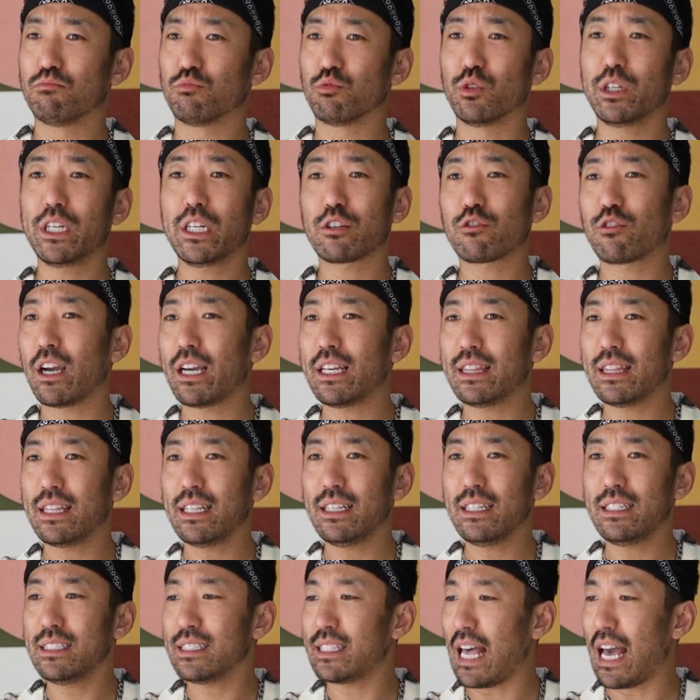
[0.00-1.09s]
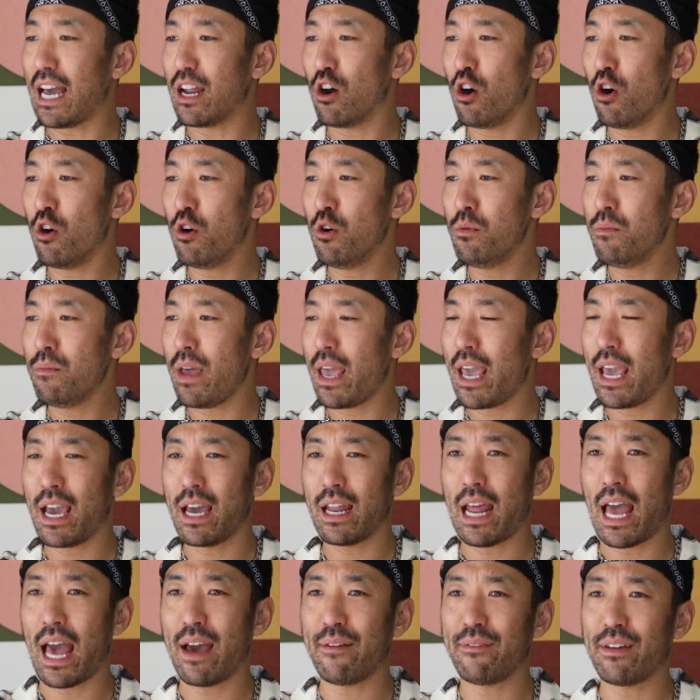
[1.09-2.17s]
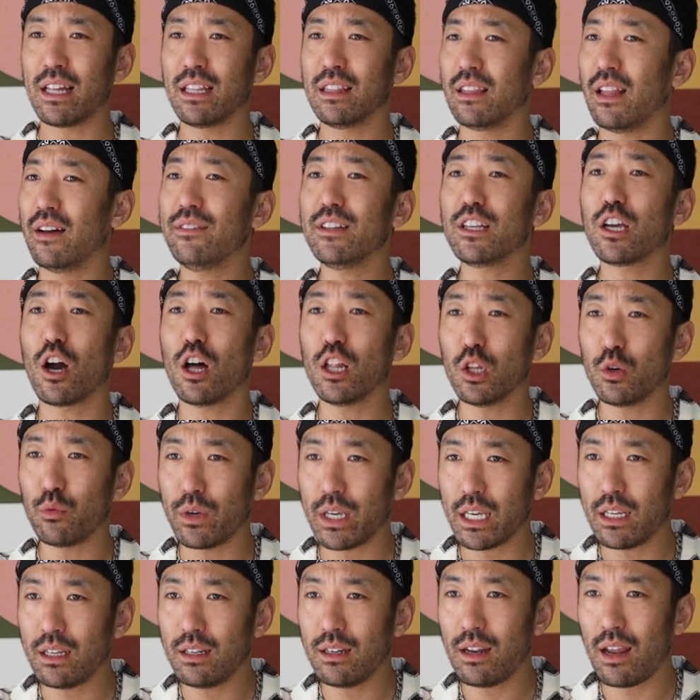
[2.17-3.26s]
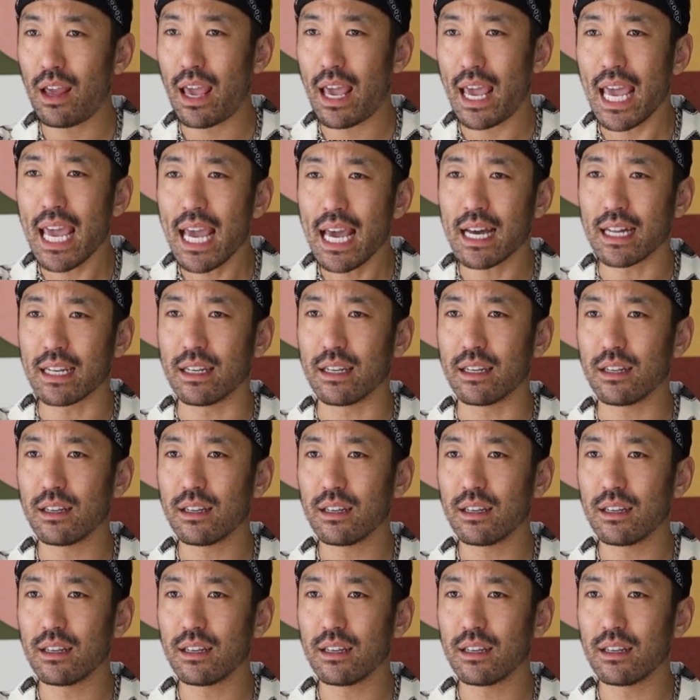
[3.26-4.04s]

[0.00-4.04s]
recreate these at home and have a lovely Halloween. And